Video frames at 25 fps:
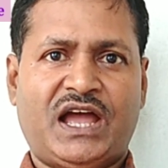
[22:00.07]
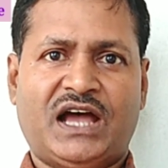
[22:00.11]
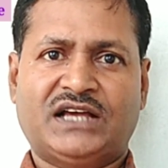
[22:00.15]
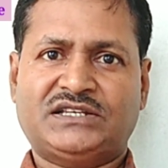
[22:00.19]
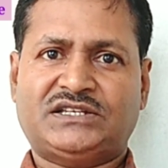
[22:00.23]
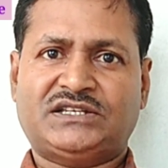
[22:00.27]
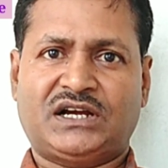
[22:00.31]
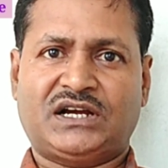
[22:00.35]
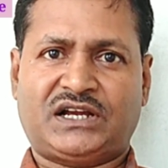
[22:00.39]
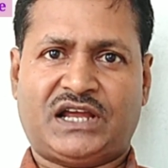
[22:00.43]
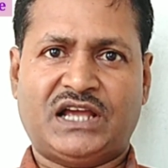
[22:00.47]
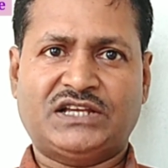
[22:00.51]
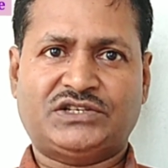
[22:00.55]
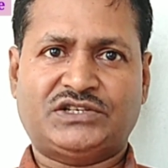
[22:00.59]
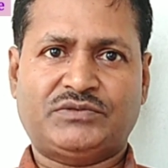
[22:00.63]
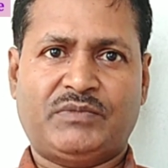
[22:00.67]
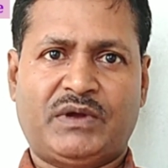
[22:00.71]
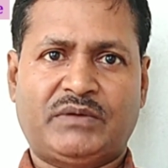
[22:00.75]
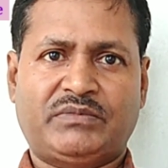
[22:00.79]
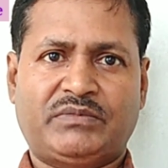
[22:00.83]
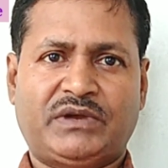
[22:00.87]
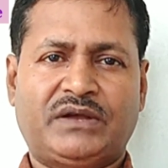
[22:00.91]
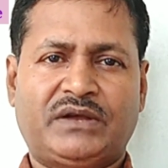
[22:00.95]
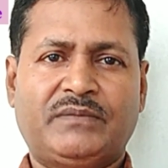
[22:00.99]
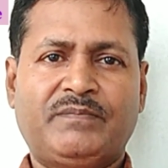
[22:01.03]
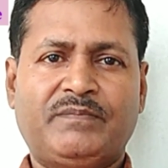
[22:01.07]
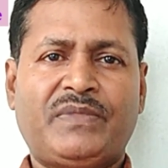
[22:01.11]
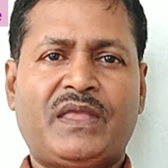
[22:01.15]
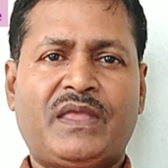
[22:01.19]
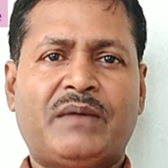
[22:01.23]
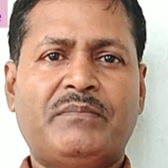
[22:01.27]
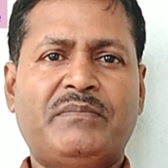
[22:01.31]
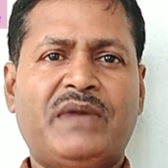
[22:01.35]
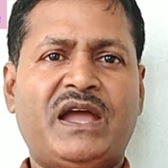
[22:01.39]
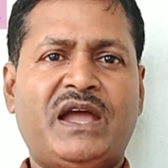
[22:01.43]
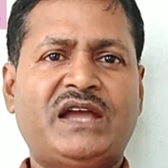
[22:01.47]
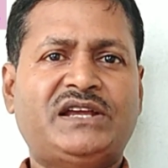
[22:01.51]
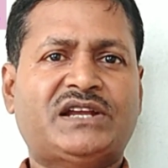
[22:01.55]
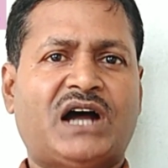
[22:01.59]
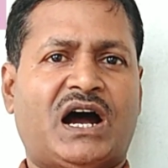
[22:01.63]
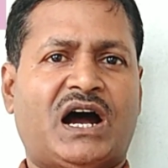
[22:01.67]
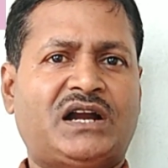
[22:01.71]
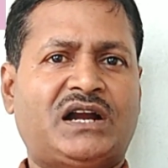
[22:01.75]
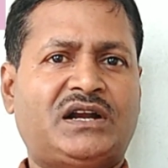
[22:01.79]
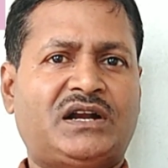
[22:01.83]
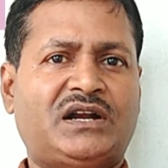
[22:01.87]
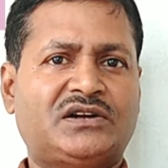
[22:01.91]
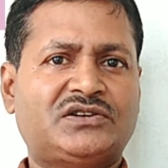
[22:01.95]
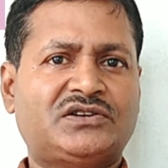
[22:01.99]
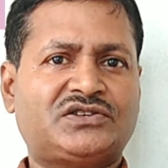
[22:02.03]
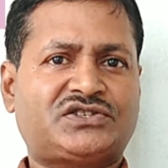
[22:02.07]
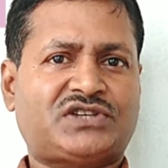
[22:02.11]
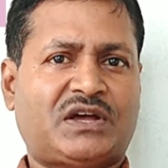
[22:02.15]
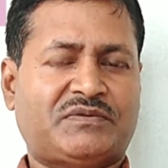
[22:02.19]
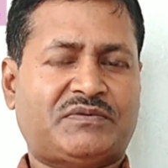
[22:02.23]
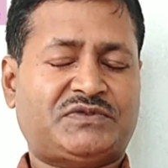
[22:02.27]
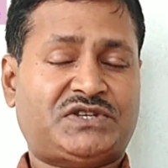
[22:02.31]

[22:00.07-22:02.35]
as the case may be, made under